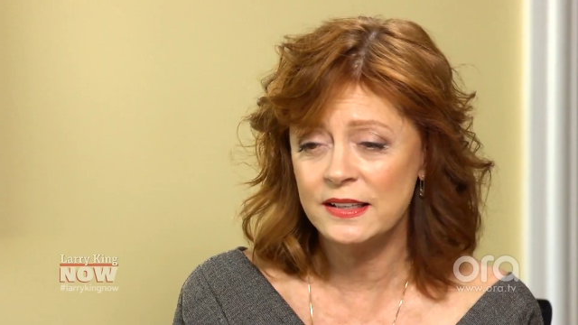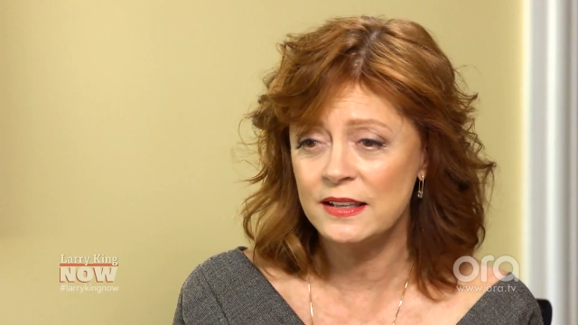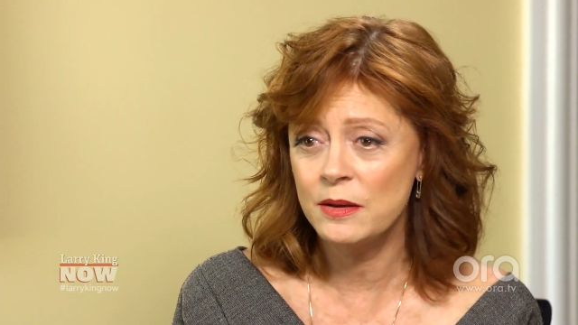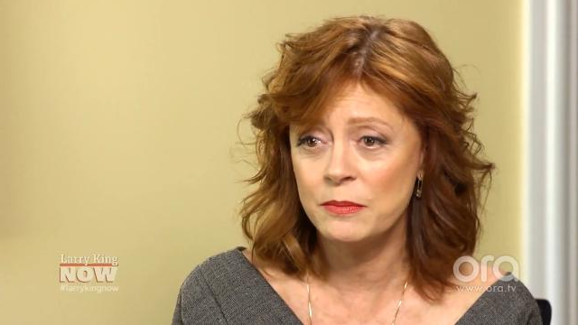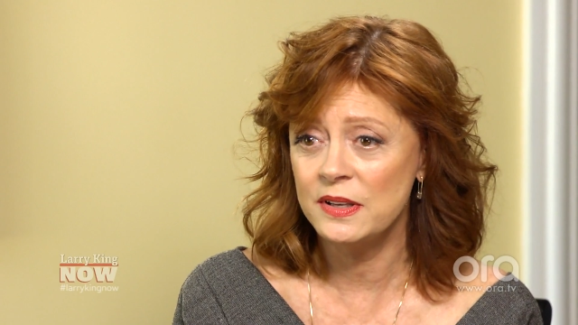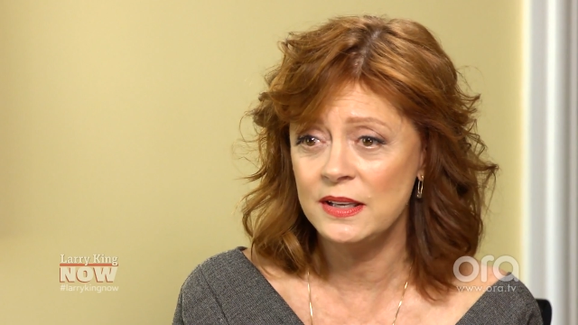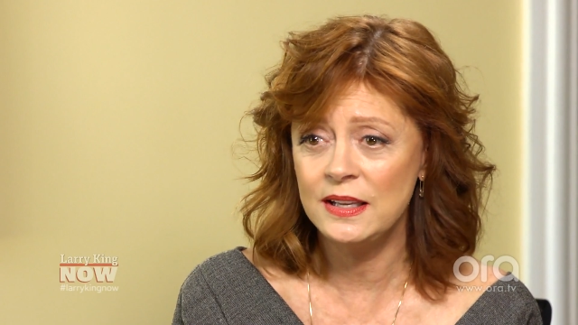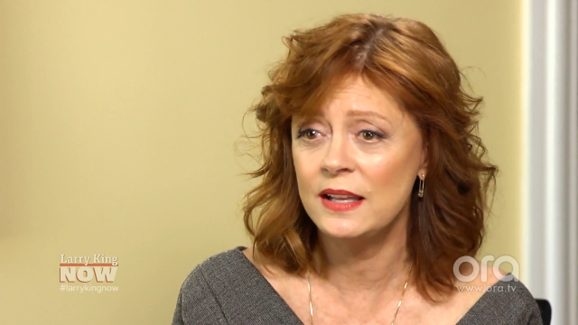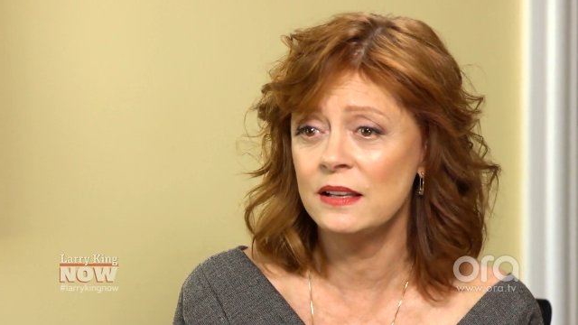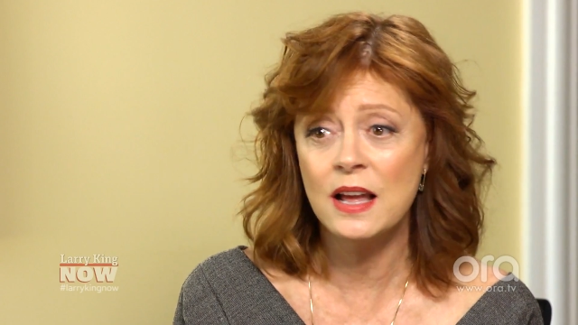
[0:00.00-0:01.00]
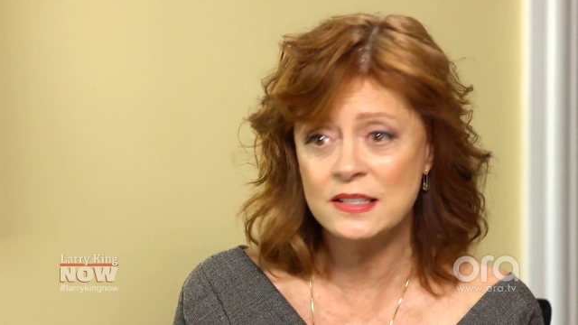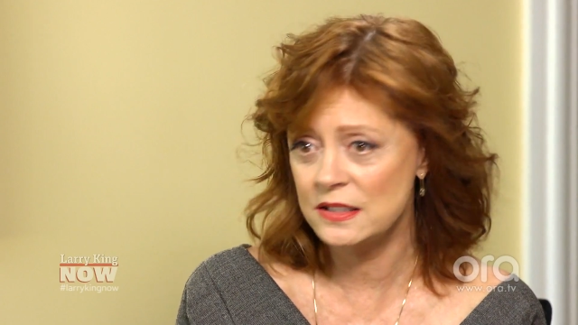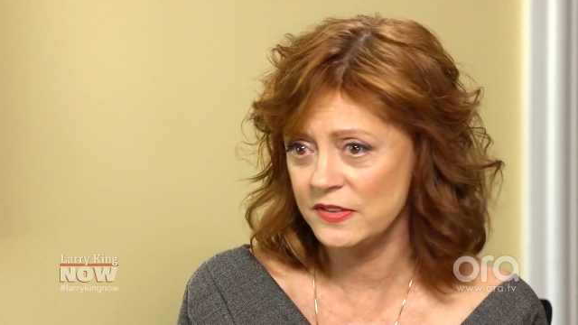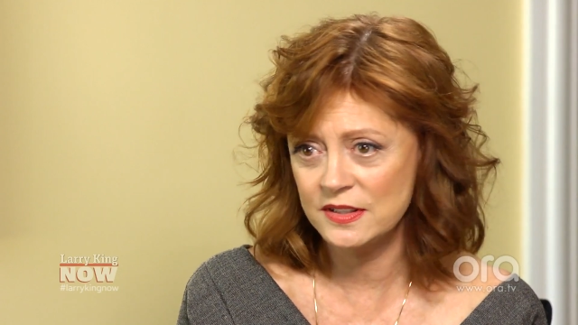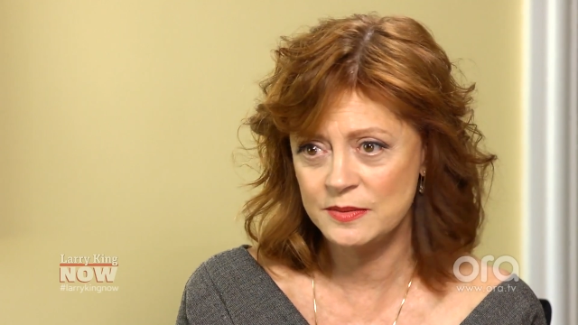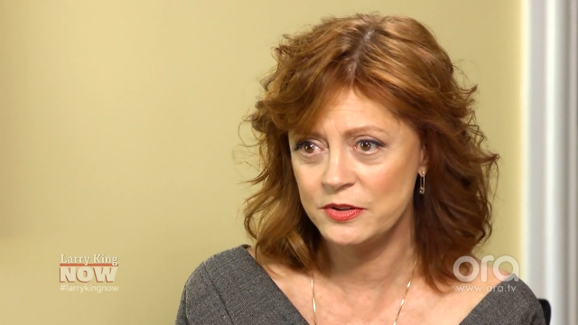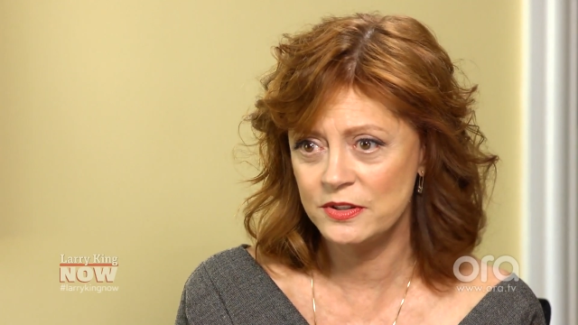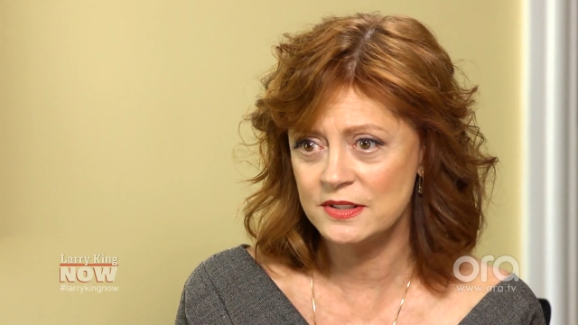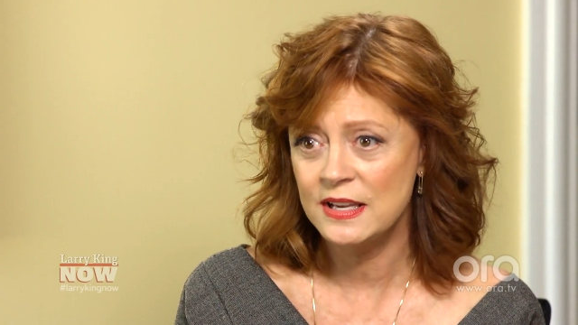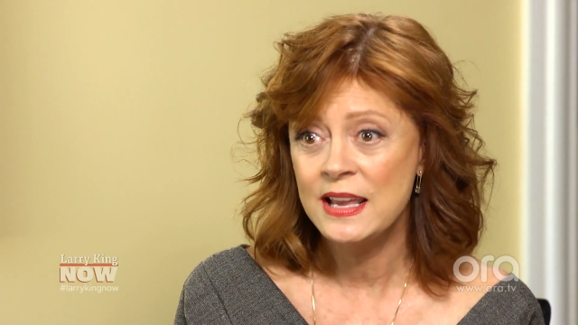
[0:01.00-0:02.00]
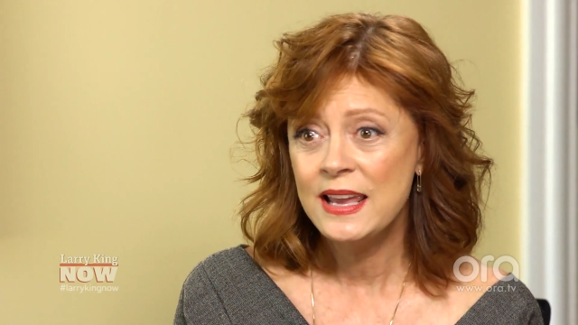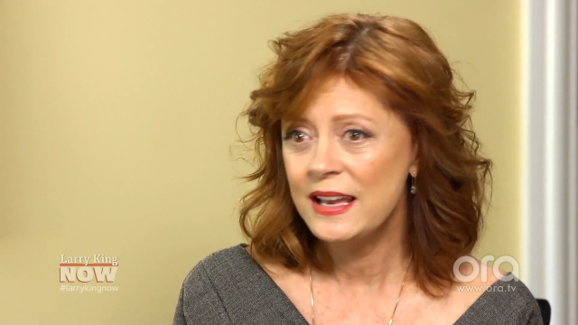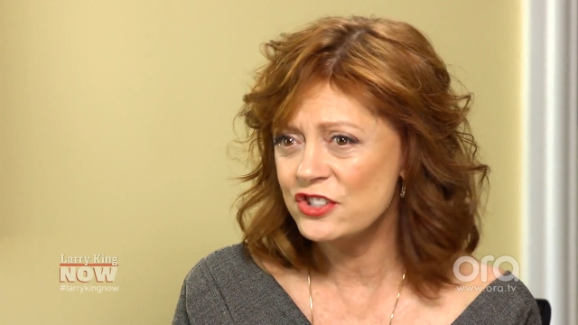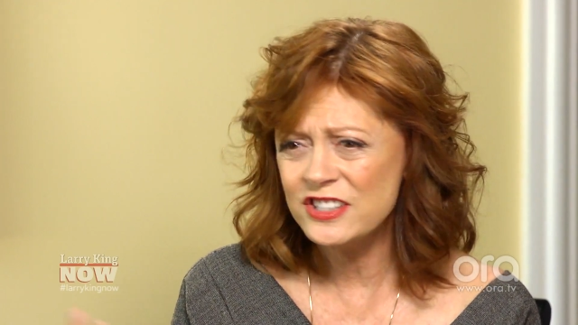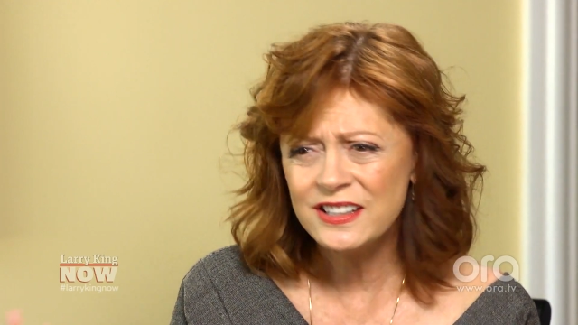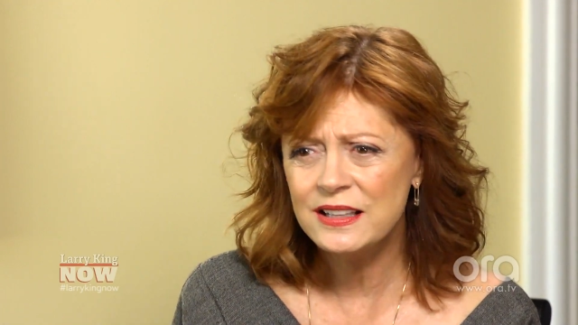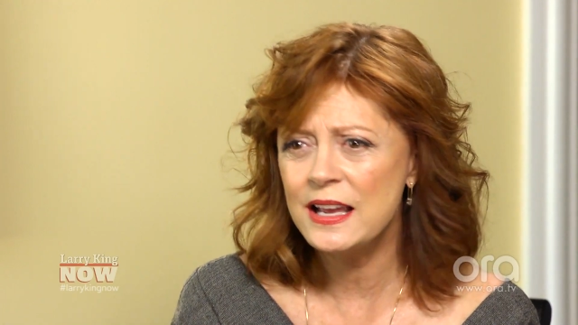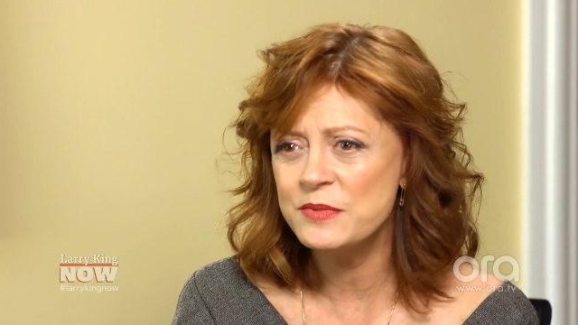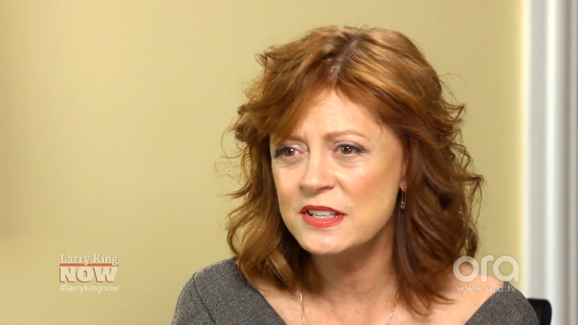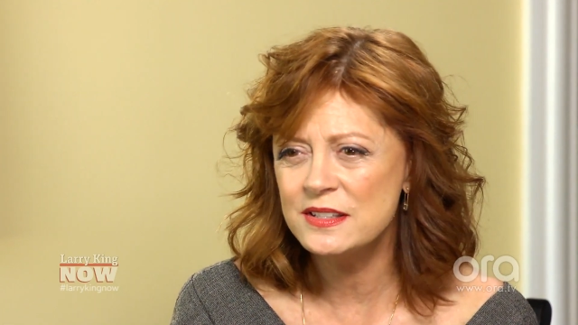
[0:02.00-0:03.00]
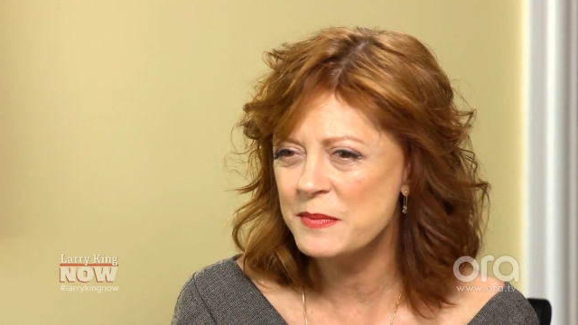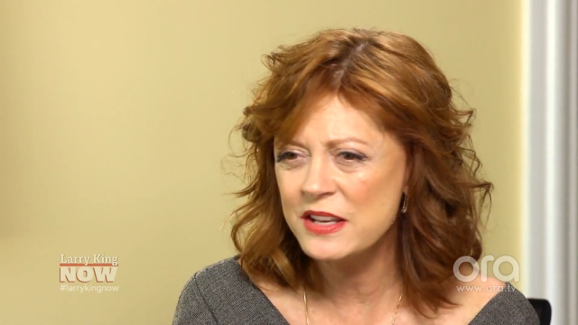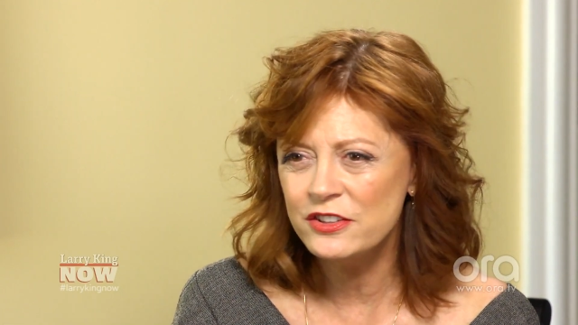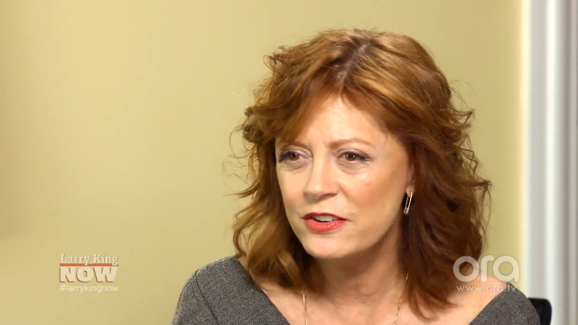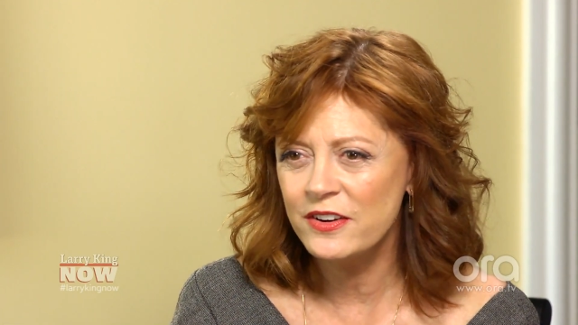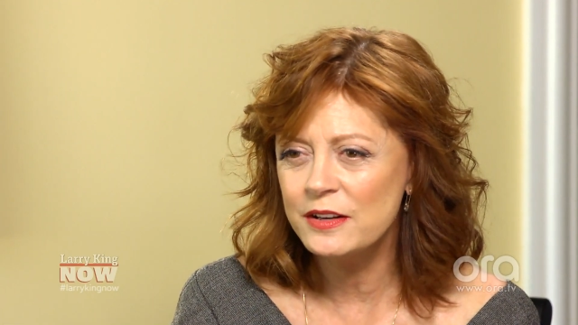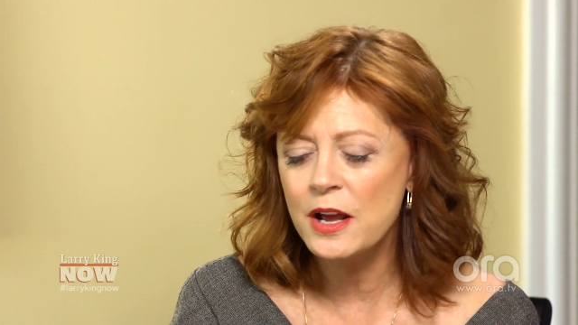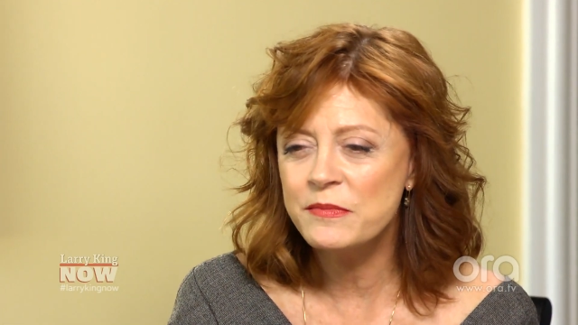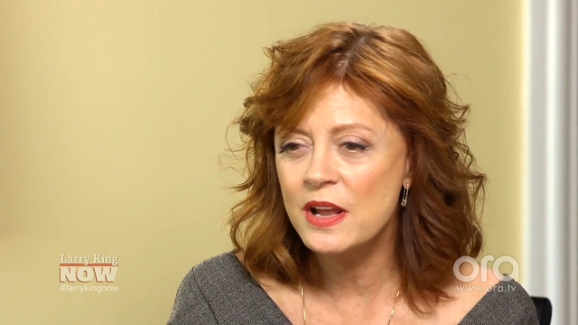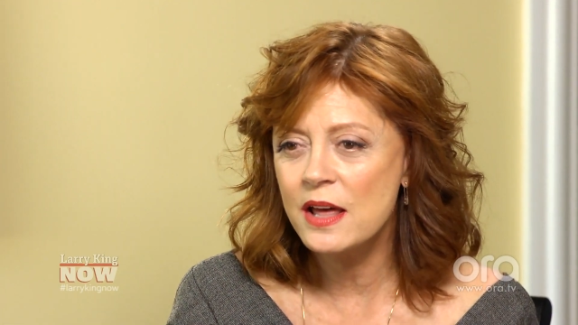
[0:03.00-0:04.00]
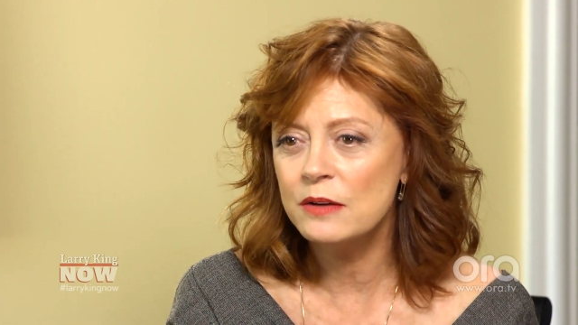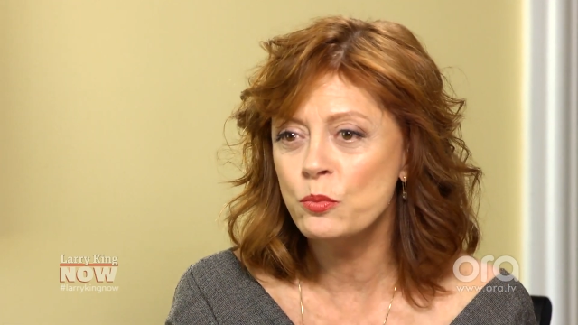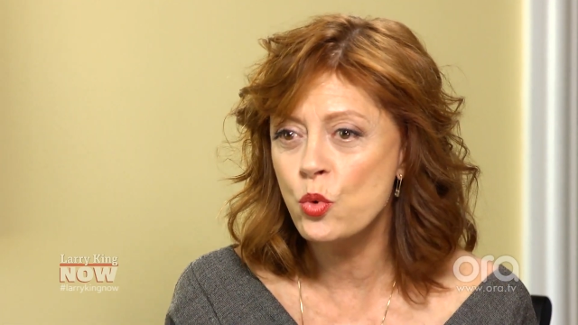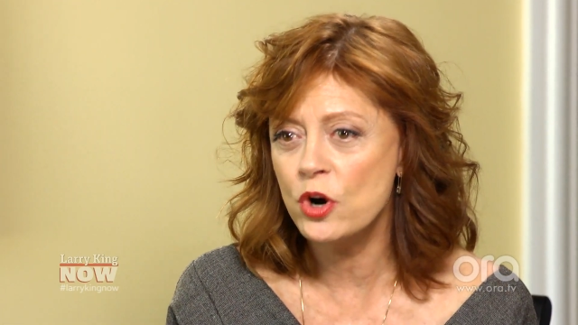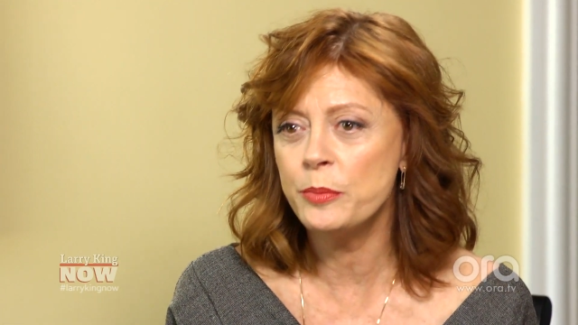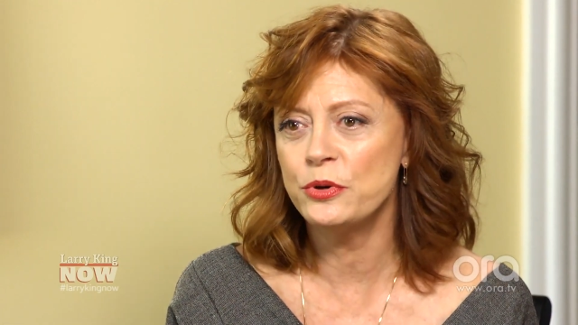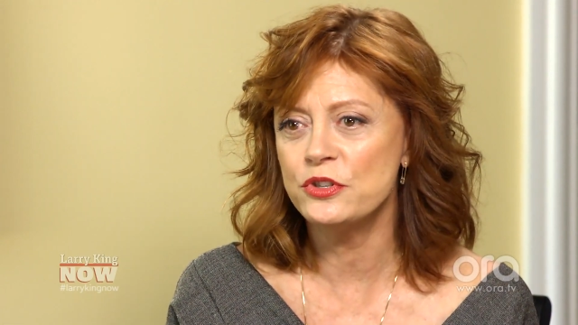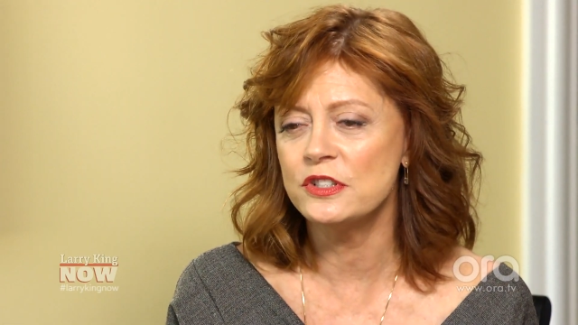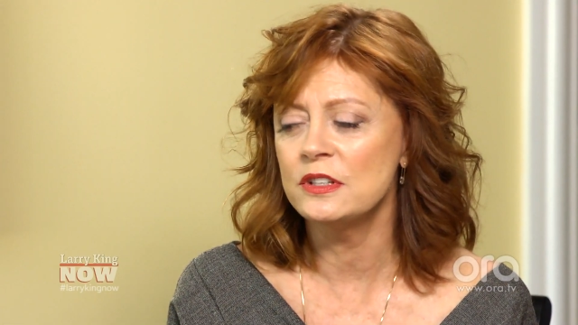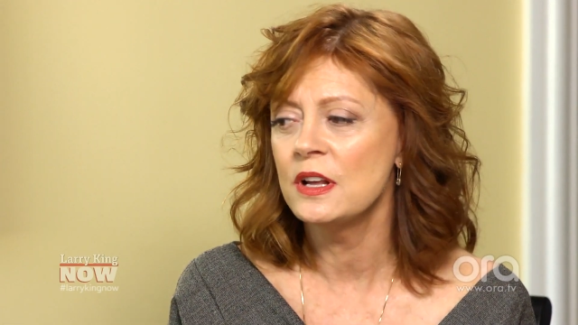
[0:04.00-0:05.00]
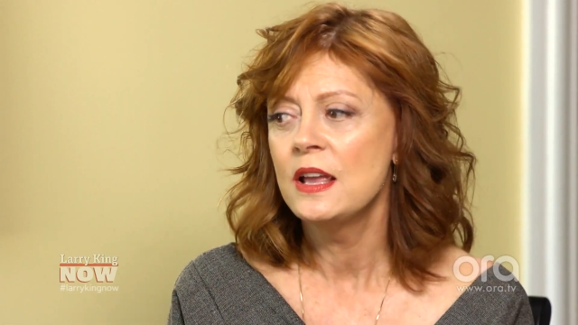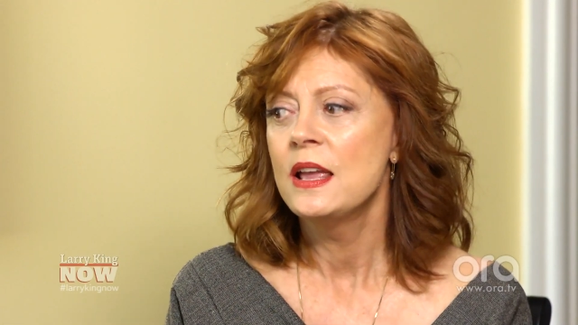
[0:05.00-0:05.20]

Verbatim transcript: like him, and he had lots of experience. And she claims he's a mentor. You know, I'm not a war person.